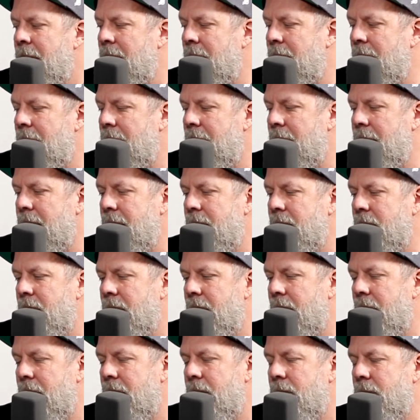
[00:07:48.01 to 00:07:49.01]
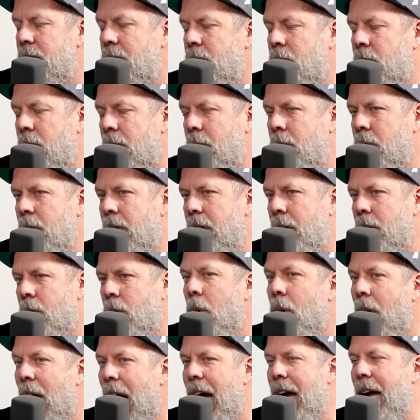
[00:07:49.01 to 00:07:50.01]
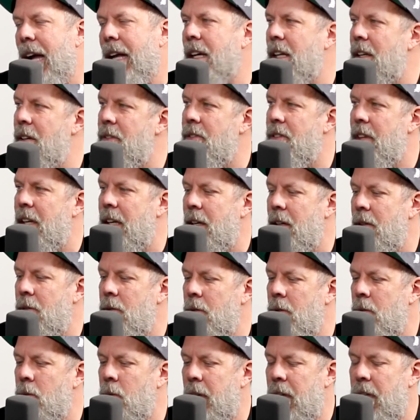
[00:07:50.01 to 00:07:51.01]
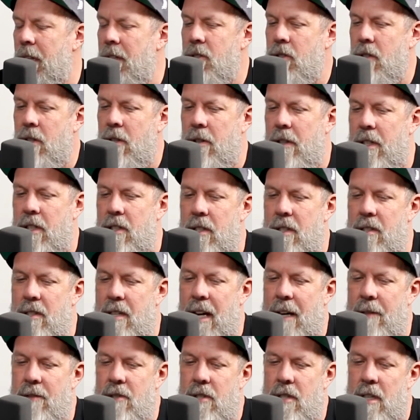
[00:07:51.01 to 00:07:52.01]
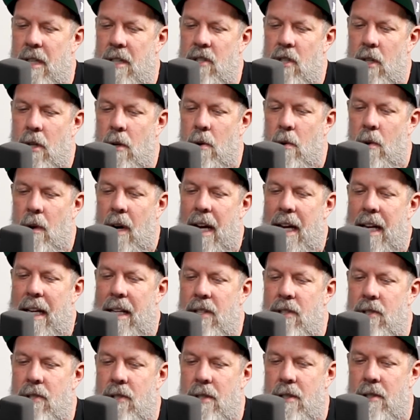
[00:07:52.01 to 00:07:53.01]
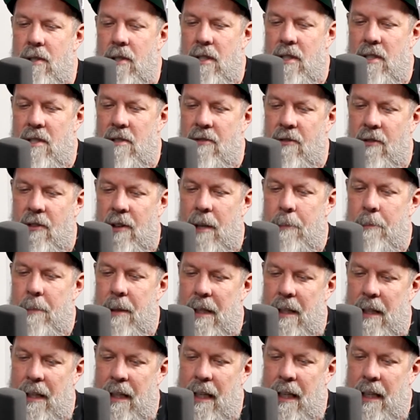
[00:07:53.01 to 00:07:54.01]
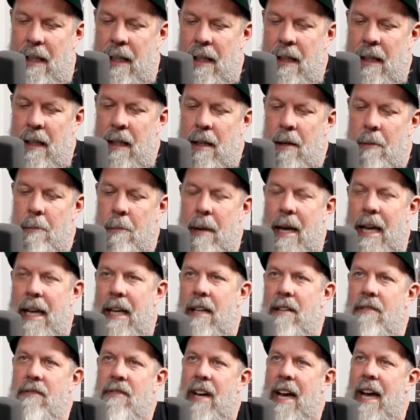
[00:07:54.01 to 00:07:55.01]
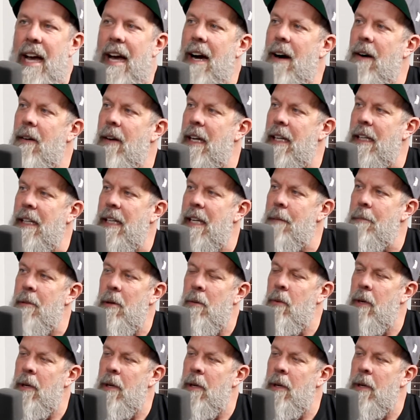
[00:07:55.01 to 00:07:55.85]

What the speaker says: Why do you think we as Christians have such grace to just flippantly make a vow and keep it?